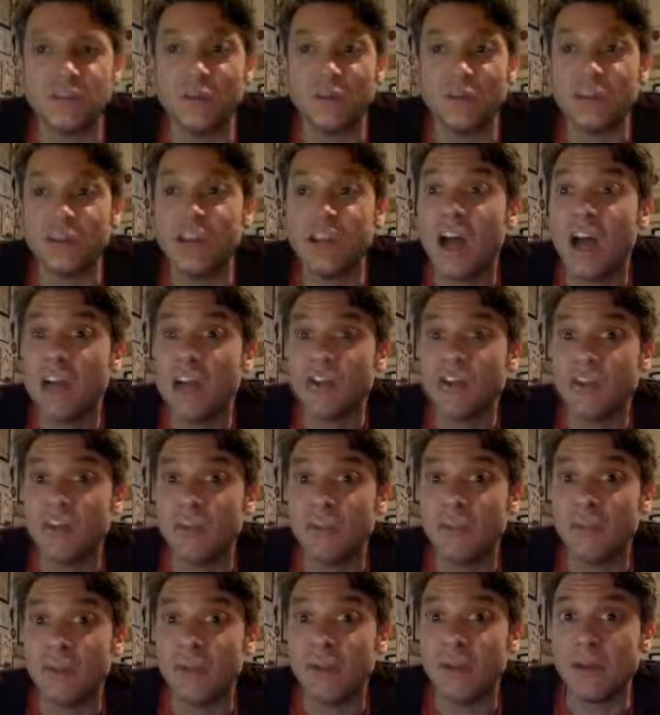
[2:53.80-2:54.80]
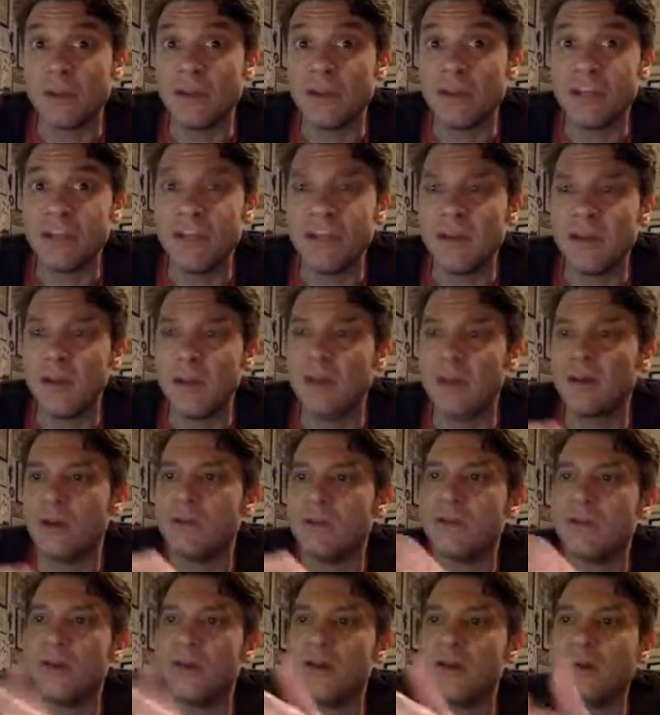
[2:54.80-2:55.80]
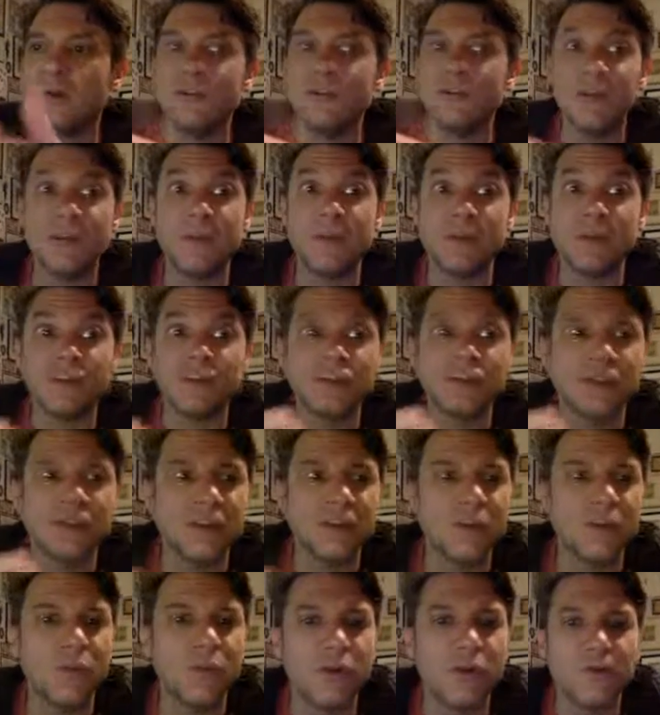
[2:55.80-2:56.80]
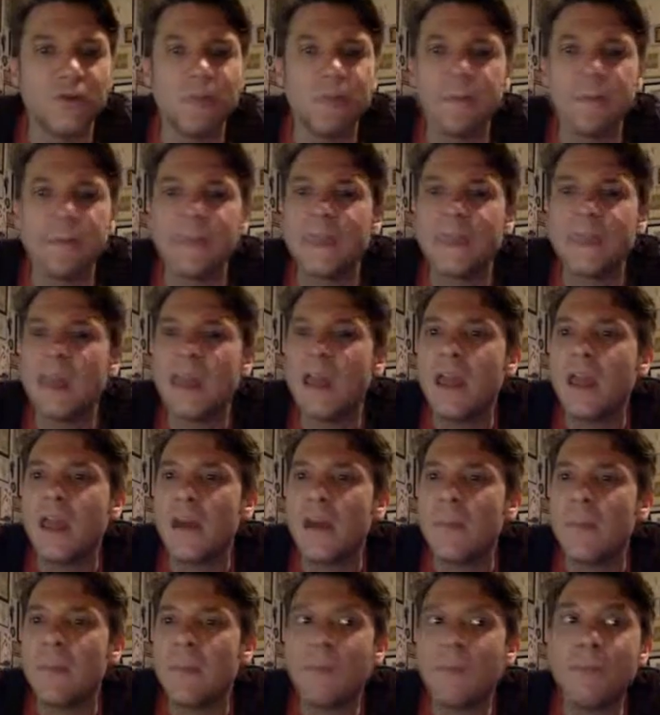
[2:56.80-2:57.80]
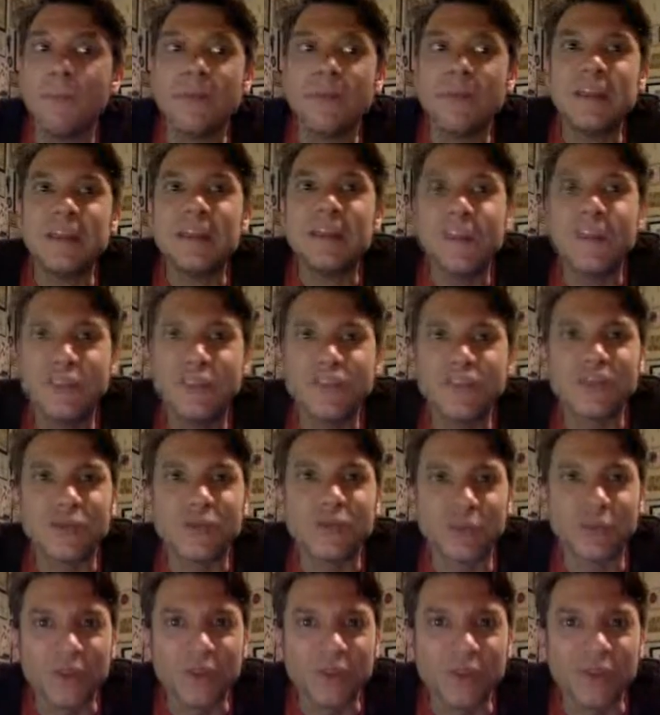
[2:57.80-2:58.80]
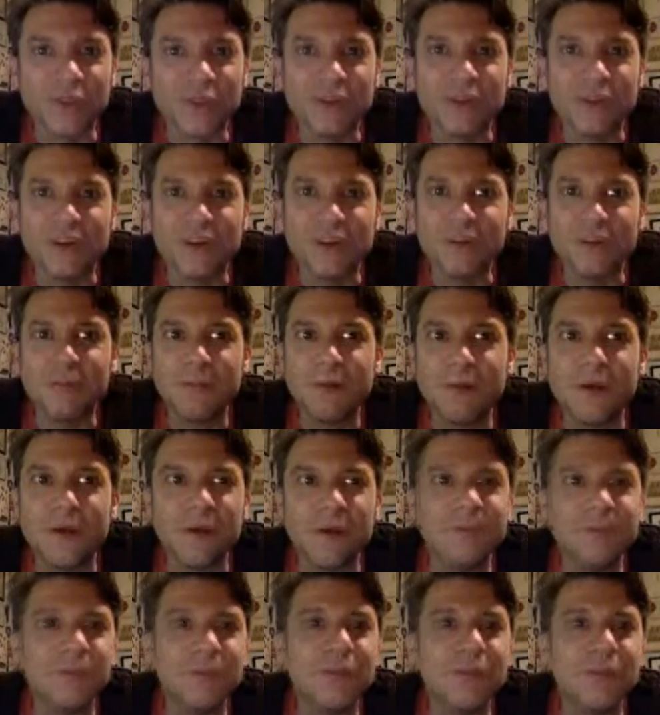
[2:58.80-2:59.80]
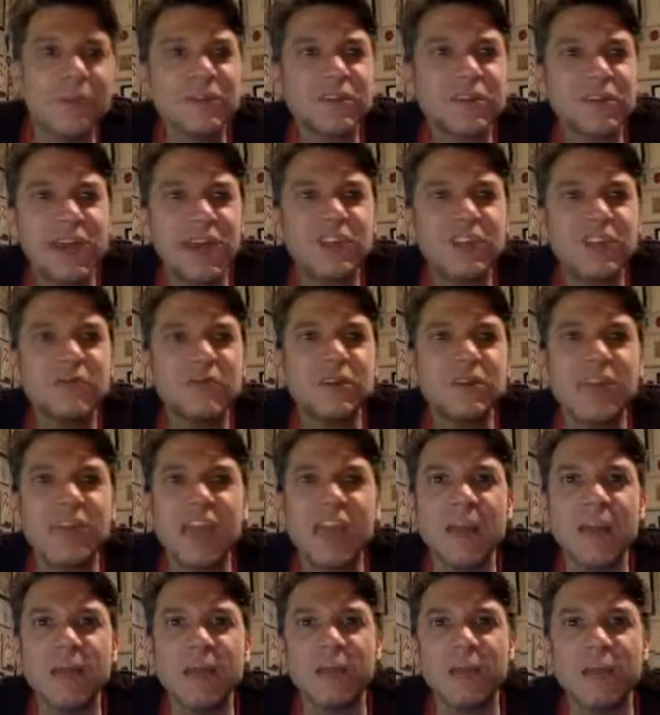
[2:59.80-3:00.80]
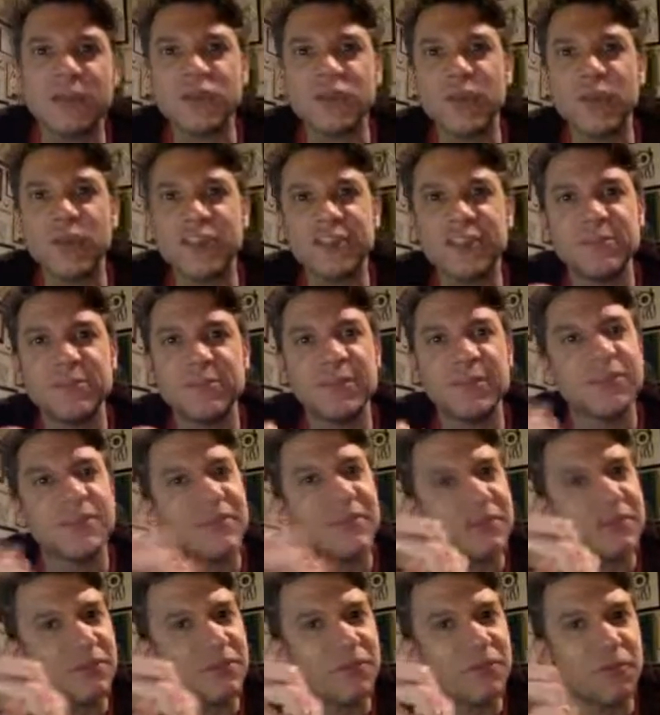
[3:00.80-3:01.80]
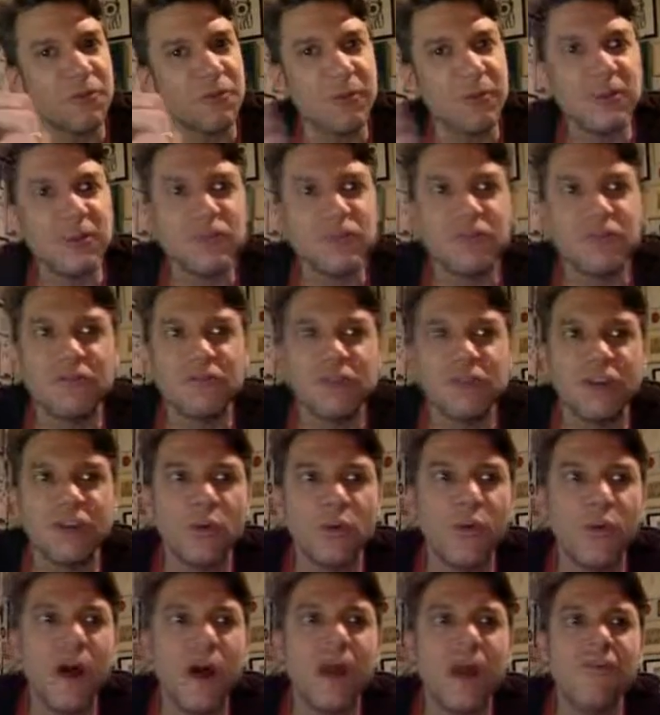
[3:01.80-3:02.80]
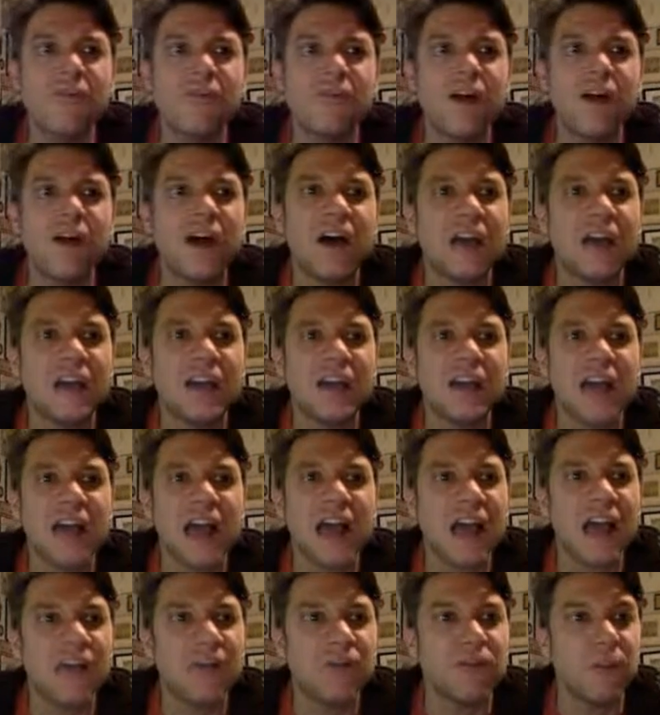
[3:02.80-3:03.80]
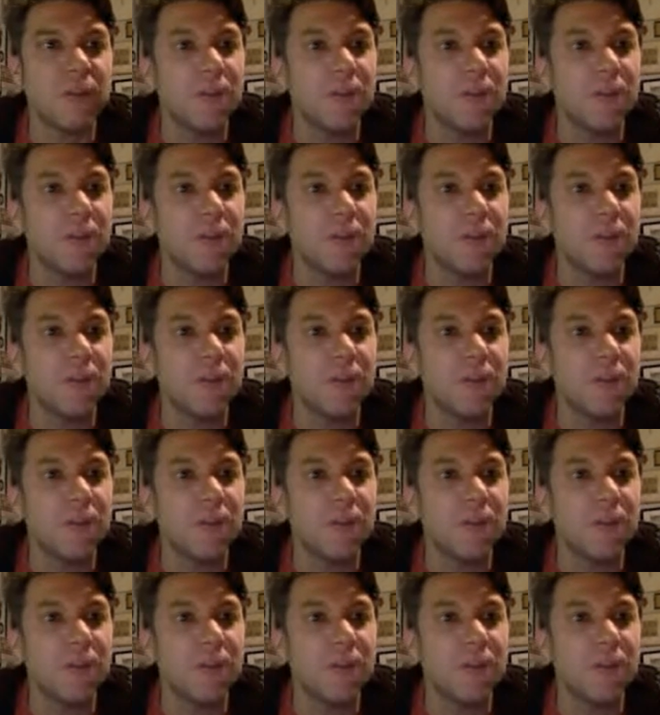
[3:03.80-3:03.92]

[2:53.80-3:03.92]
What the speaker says: touching the bare key, the bare circuit board. But here's the really fun part. Besides being able to transmit this information via Wi-Fi and have a